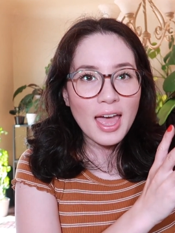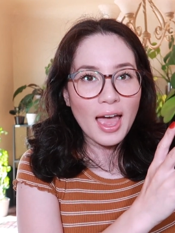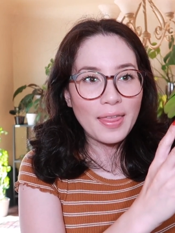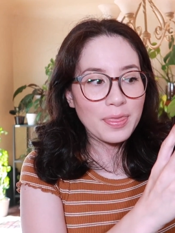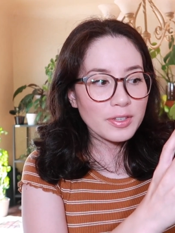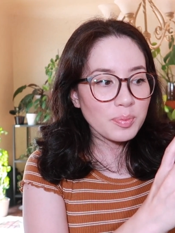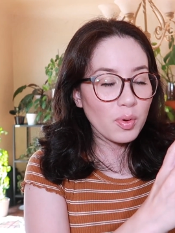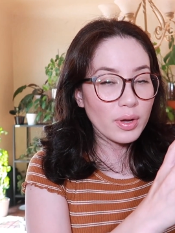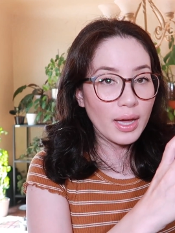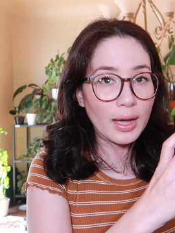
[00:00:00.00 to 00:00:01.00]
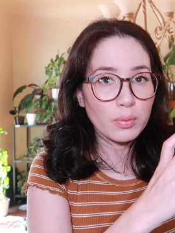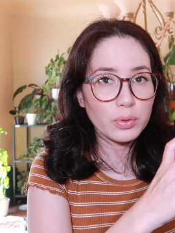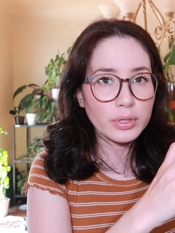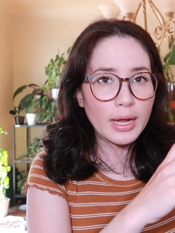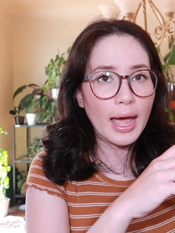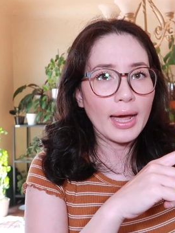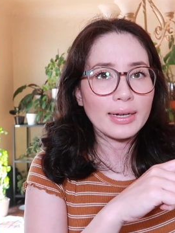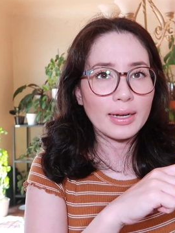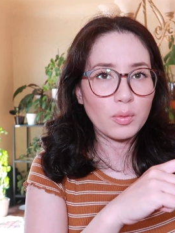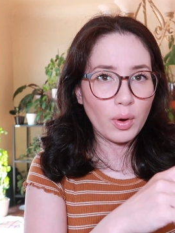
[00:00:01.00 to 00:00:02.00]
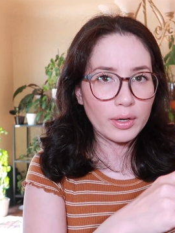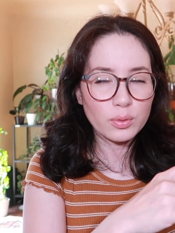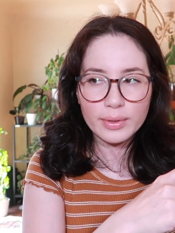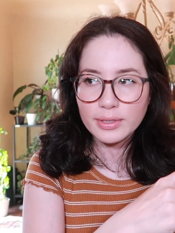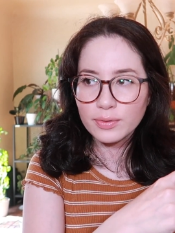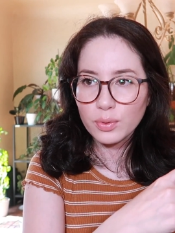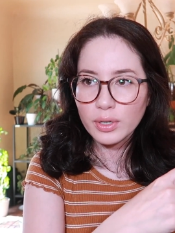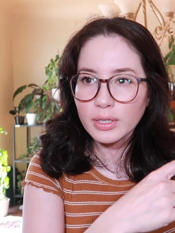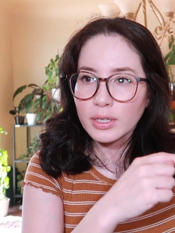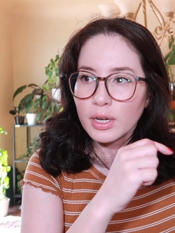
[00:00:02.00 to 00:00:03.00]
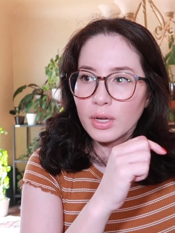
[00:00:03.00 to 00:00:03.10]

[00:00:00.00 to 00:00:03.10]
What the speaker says: At this point, I would add a water reservoir.